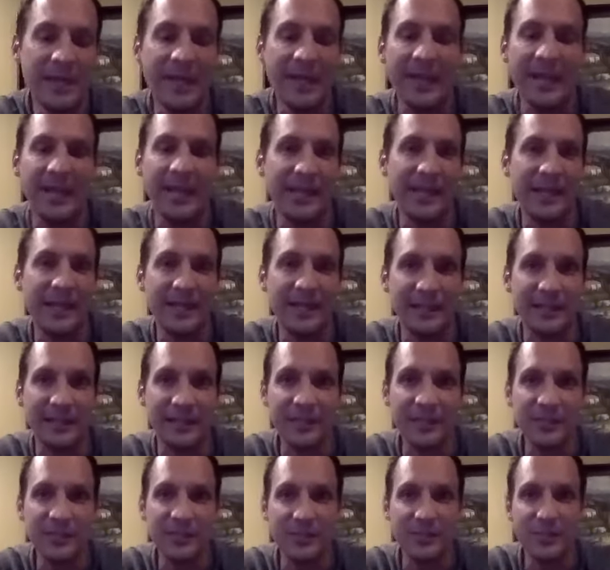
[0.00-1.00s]
And at
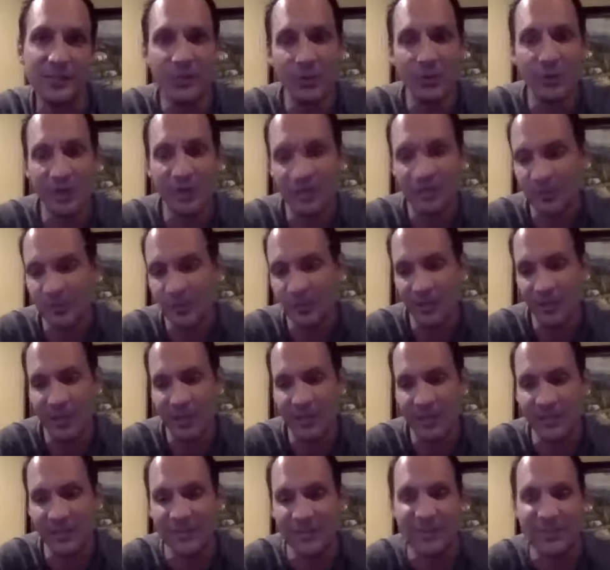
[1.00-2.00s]
11 years old, I drew a
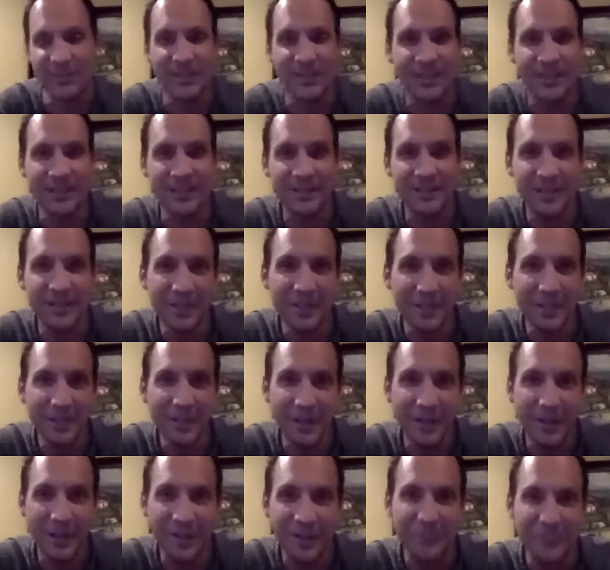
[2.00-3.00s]
line in the sand
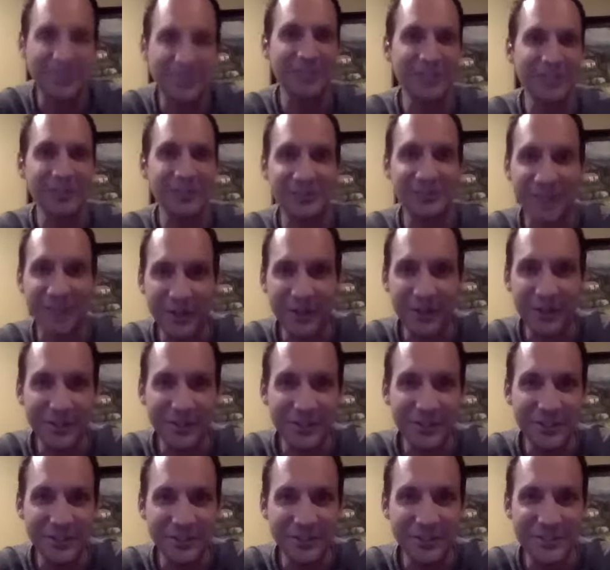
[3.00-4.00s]
on a teeter totter in
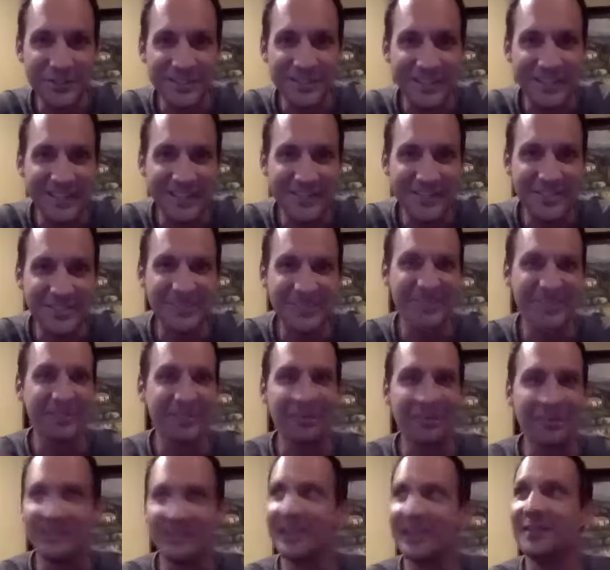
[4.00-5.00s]
Houston, Texas, in
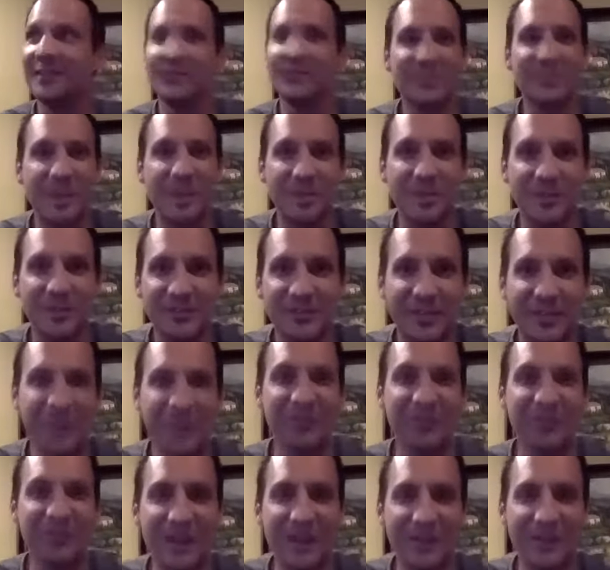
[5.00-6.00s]
the dead of summer. It's
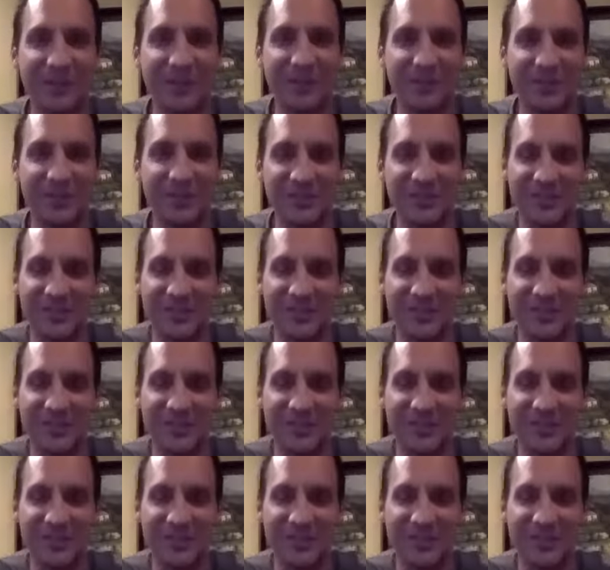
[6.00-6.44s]
105 degrees.